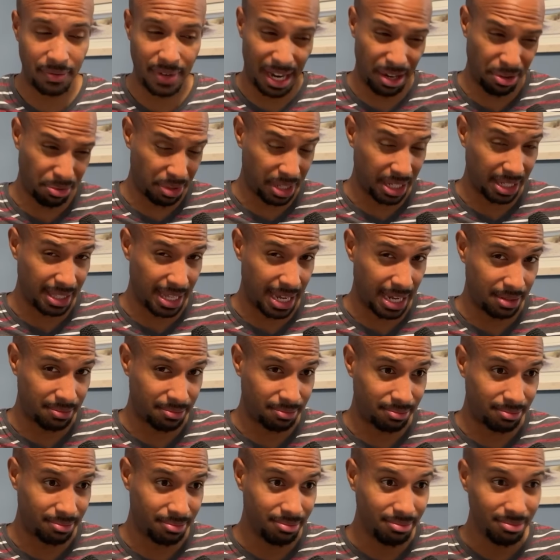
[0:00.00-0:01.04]
I don't think that
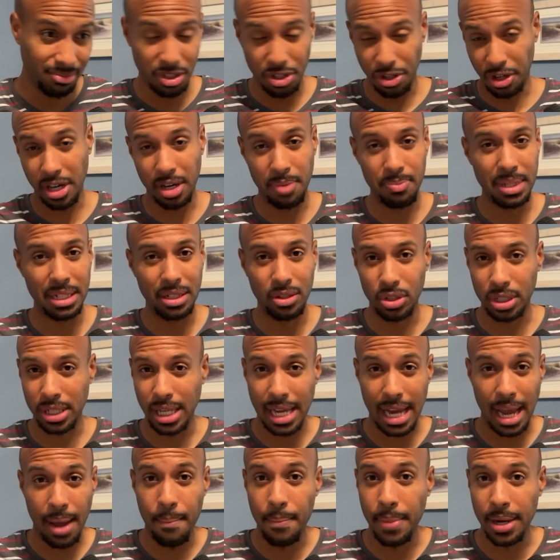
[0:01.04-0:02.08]
you're going to be
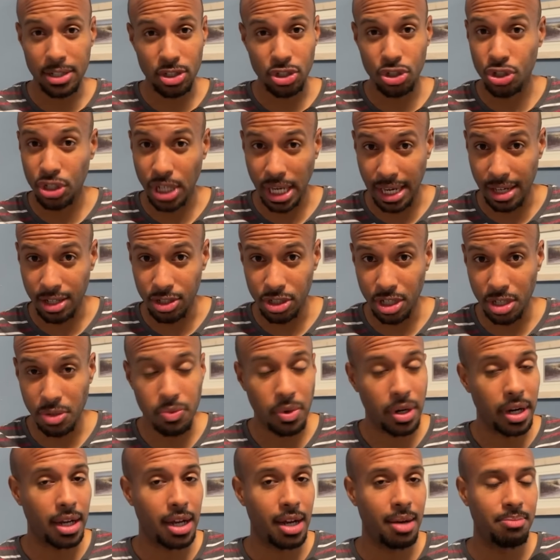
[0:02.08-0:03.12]
looking at much changing
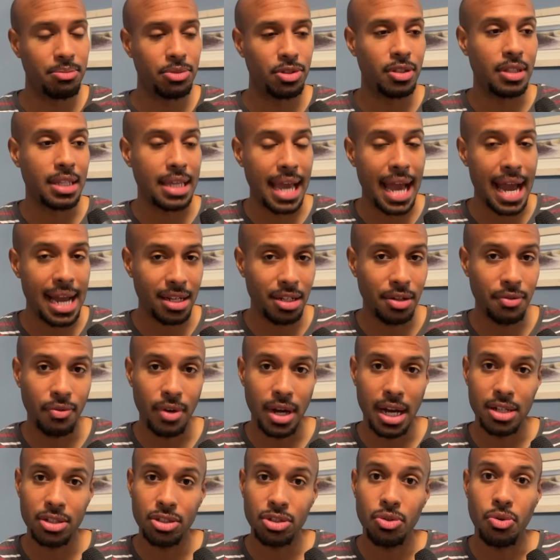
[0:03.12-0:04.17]
when it comes to the active
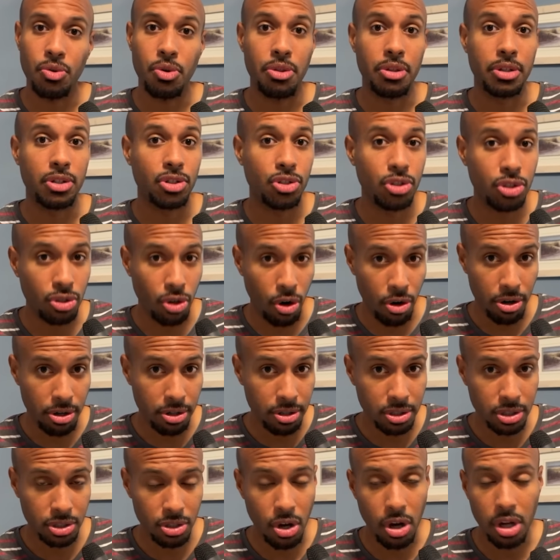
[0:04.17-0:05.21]
roster or the
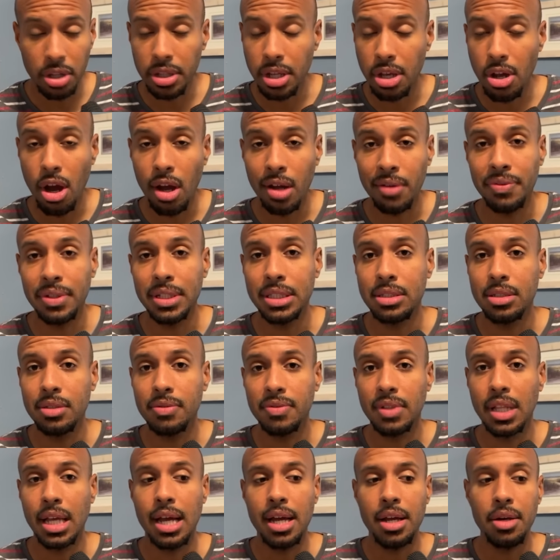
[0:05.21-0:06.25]
starters on the offensive
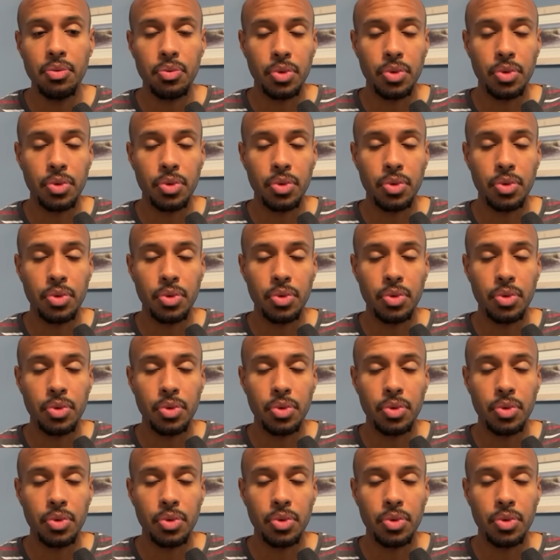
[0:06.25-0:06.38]
line.